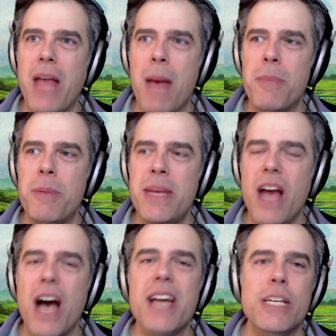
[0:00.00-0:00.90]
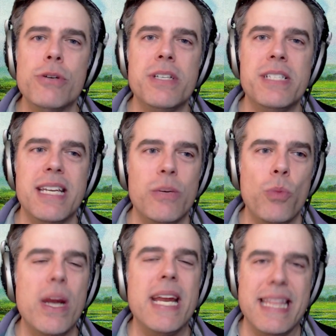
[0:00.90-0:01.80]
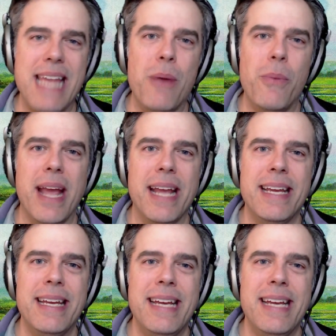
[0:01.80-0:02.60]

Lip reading: I'm a bit uninterested in winning that way.